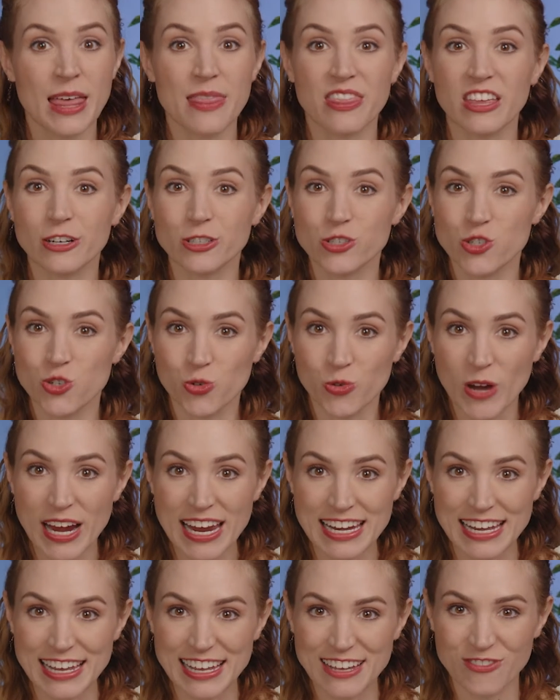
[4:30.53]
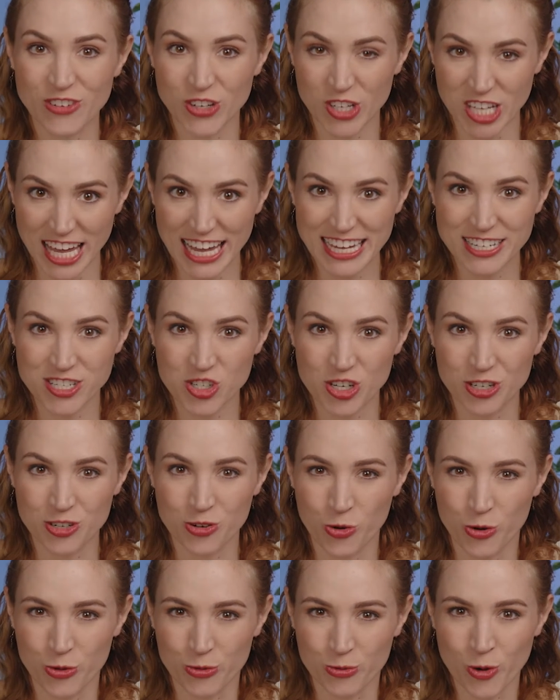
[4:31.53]
their training, vocation
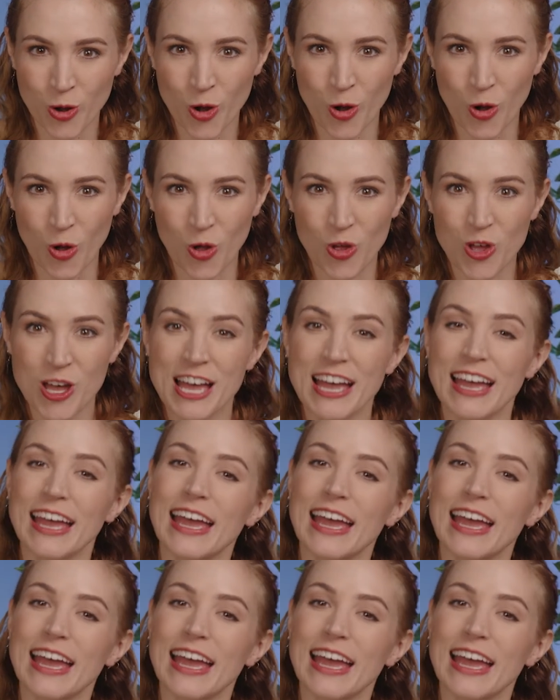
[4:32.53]
or role,